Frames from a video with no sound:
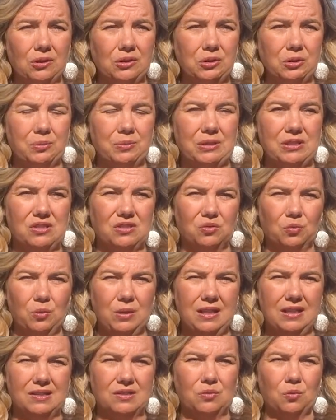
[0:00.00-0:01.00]
a little bit
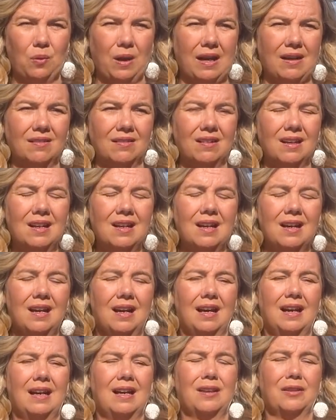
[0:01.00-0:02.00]
sweet as well.
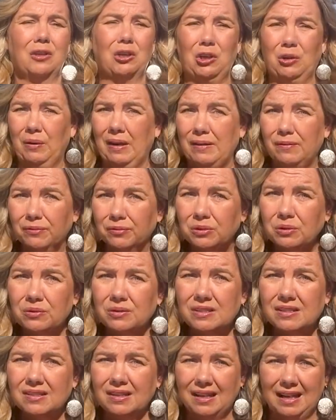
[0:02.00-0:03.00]
The
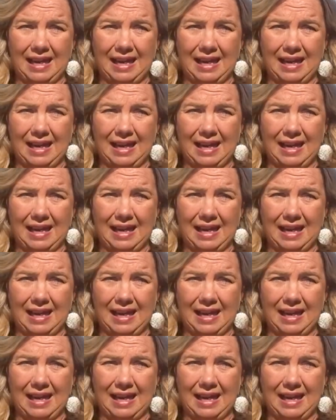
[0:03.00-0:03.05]
grapefruits